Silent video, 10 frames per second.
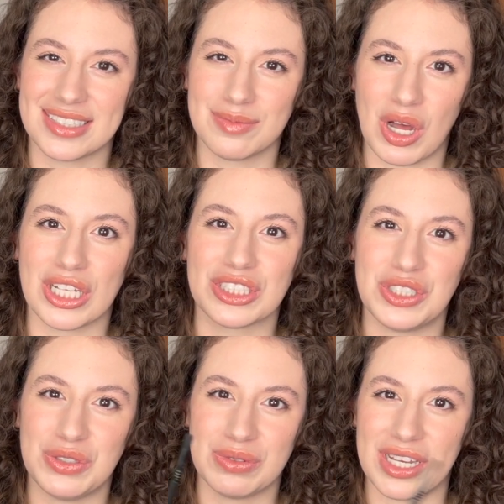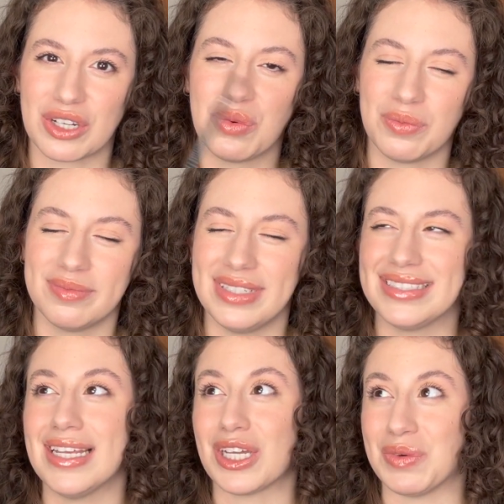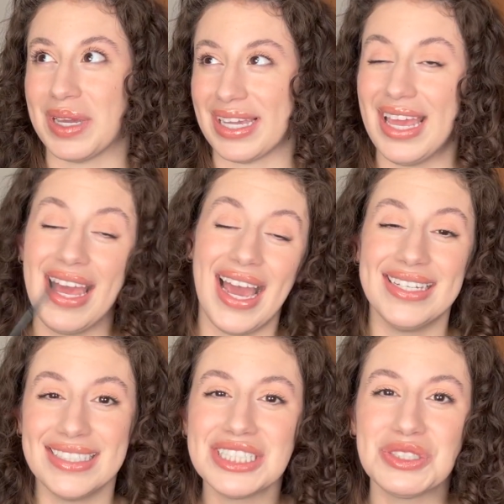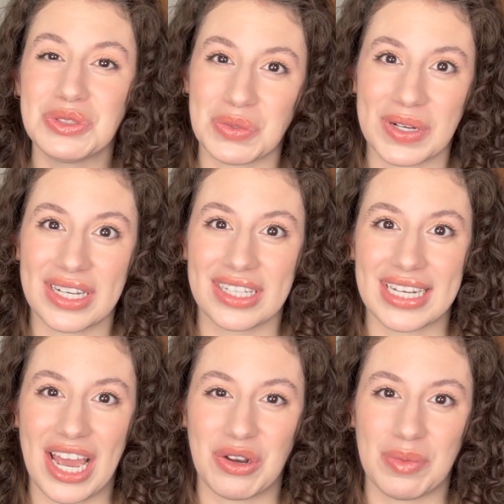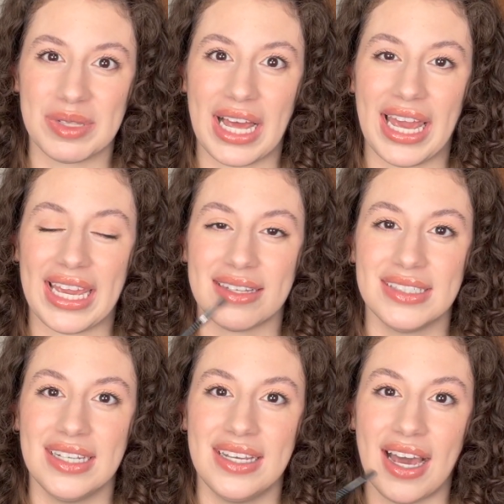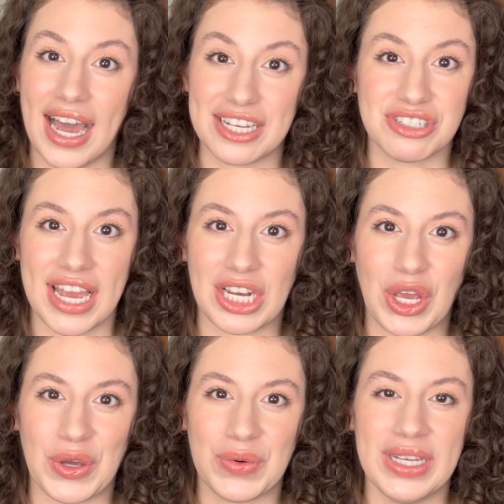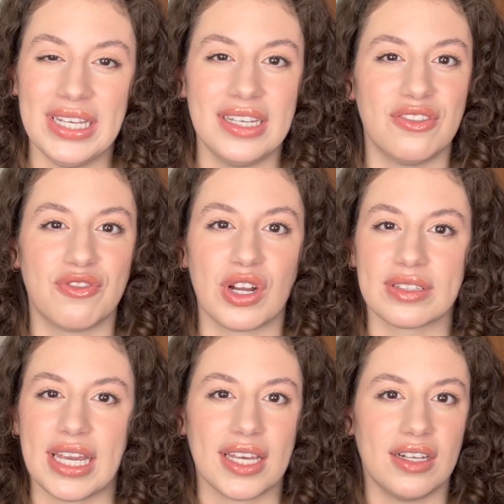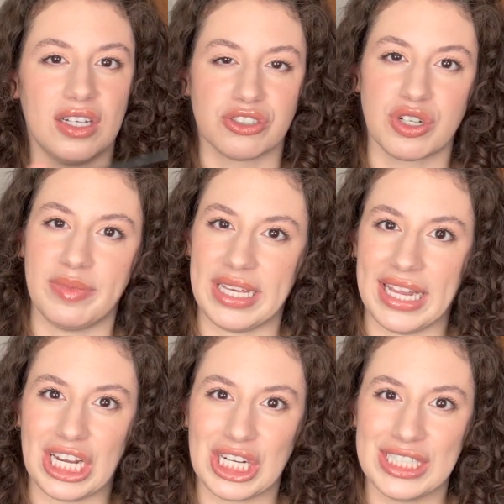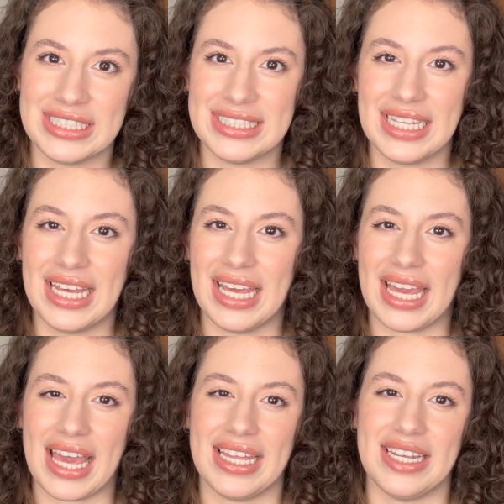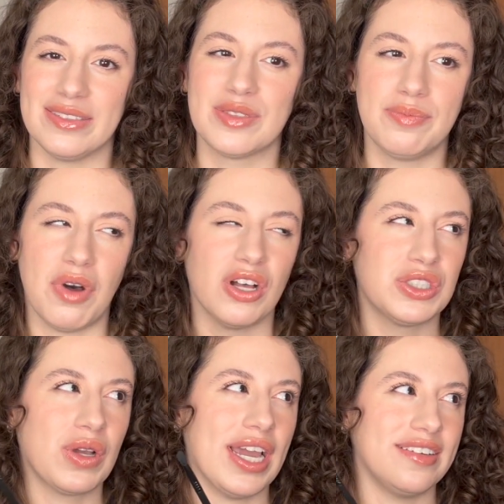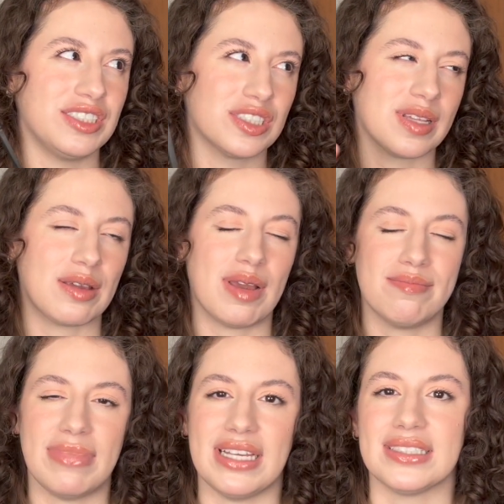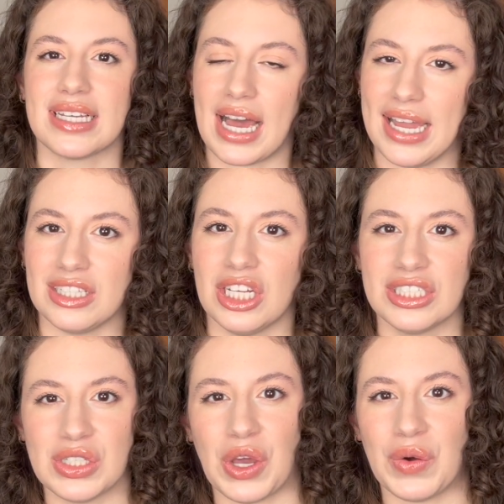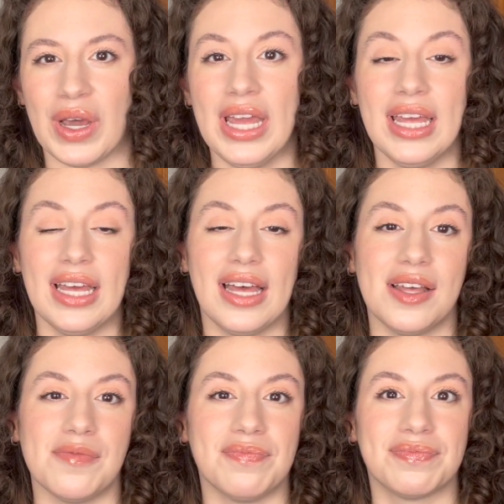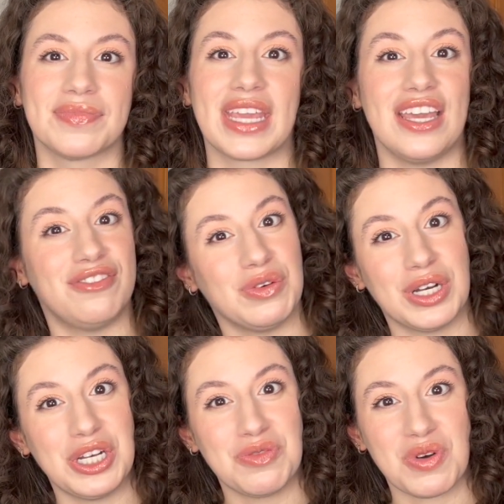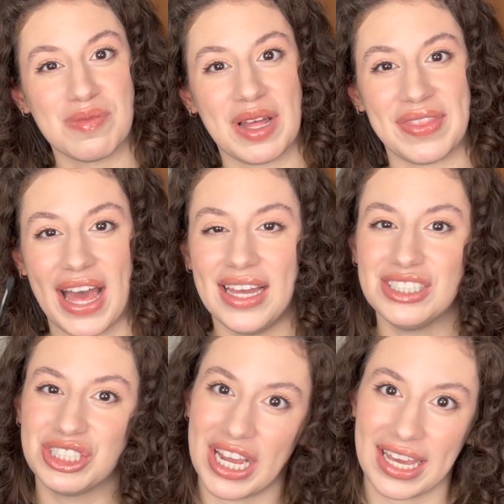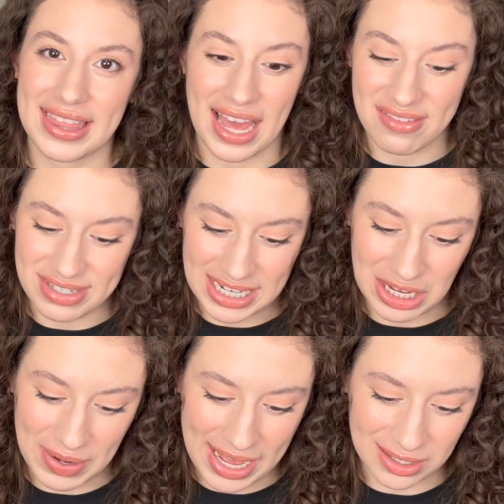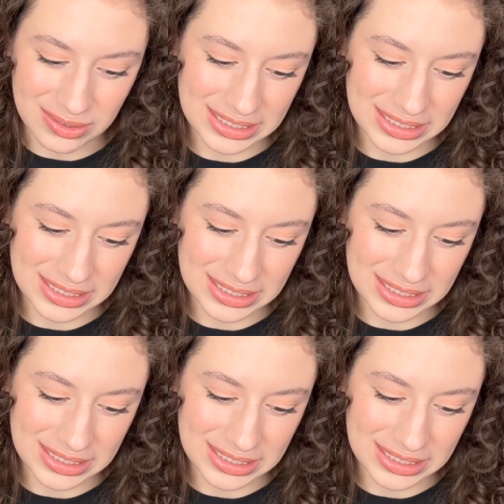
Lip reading: small it's not quick. I did a tutorial on how to apply eyeshadow for like ultra beginners, and it's also kind of just like my basic eye look. So if you want to know more about that, check that video out.